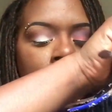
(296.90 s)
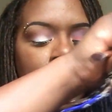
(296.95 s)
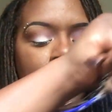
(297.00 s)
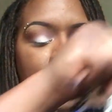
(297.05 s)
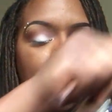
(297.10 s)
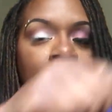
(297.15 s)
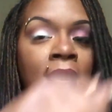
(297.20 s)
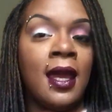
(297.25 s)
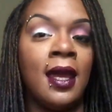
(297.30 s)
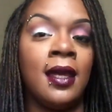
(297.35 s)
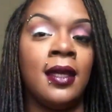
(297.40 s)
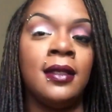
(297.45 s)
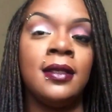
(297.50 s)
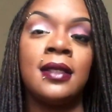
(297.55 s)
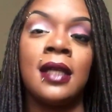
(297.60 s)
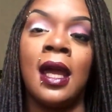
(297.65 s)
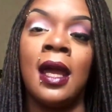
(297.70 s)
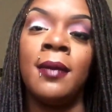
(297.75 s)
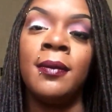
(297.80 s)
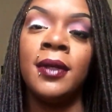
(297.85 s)
And
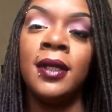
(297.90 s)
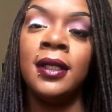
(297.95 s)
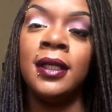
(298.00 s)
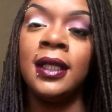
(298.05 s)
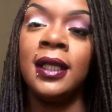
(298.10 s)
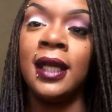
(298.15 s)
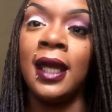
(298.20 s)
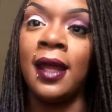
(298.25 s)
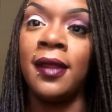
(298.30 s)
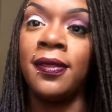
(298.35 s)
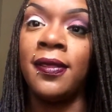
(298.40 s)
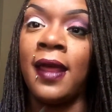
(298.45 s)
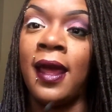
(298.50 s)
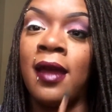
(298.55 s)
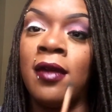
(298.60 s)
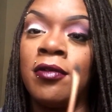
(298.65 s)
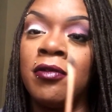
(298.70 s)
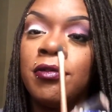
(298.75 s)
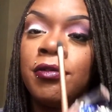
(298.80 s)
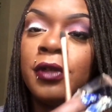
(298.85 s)
I'm going to get
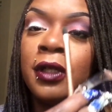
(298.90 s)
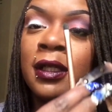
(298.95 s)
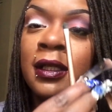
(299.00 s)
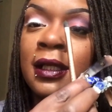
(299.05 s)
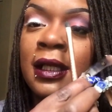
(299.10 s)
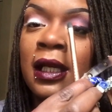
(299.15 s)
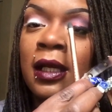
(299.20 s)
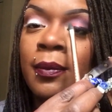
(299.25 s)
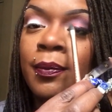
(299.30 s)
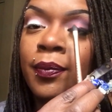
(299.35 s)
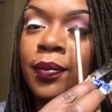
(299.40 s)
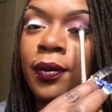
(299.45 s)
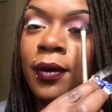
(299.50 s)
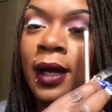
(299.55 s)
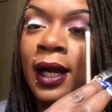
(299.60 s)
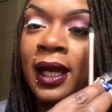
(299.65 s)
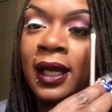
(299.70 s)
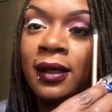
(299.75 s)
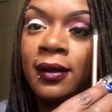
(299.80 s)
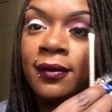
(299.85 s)
that really
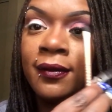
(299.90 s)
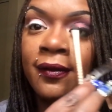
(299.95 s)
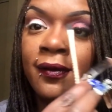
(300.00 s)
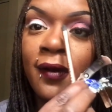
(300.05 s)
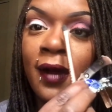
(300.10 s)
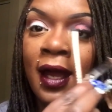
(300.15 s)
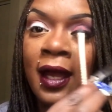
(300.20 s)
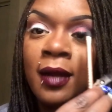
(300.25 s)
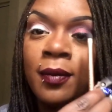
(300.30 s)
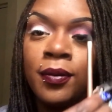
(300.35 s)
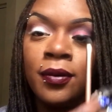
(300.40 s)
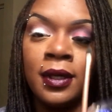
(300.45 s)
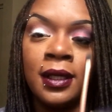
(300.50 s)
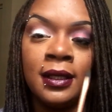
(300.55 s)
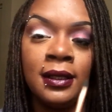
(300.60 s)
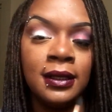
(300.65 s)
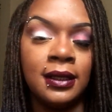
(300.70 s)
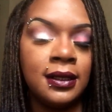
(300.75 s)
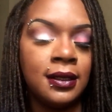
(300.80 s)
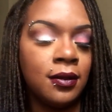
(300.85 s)
bright,
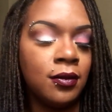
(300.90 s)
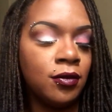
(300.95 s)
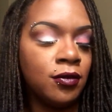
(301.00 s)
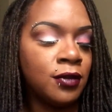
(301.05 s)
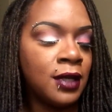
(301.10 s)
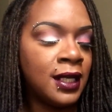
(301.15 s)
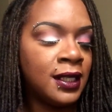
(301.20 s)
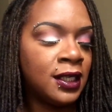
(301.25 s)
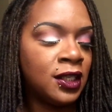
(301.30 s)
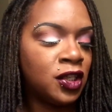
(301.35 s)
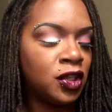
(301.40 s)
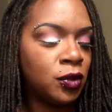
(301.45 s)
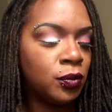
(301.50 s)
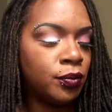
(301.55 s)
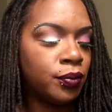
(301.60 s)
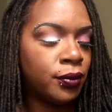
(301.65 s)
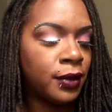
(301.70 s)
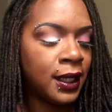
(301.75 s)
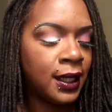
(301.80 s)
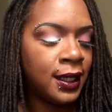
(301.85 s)
vibrant, reddish,
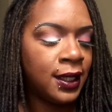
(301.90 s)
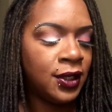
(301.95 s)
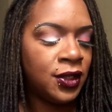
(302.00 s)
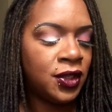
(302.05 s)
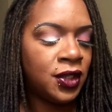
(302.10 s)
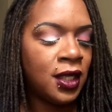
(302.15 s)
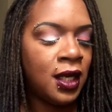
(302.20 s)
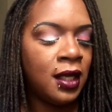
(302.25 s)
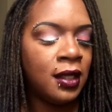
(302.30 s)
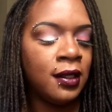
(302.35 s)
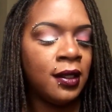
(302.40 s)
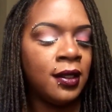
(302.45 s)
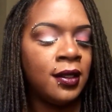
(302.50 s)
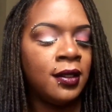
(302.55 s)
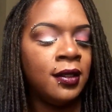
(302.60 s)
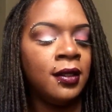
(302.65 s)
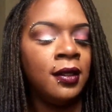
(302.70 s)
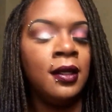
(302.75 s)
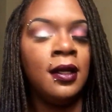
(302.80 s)
brickish color.